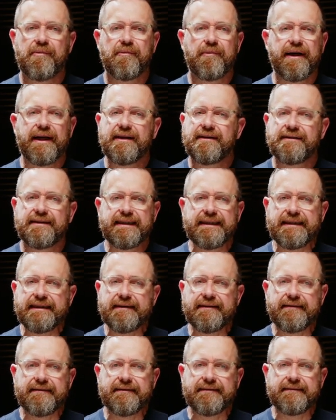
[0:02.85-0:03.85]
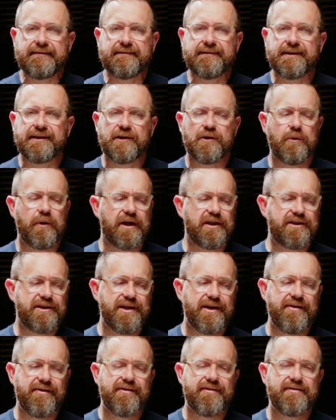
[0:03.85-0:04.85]
racing with
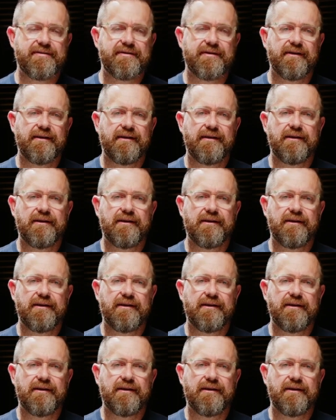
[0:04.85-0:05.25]
questions,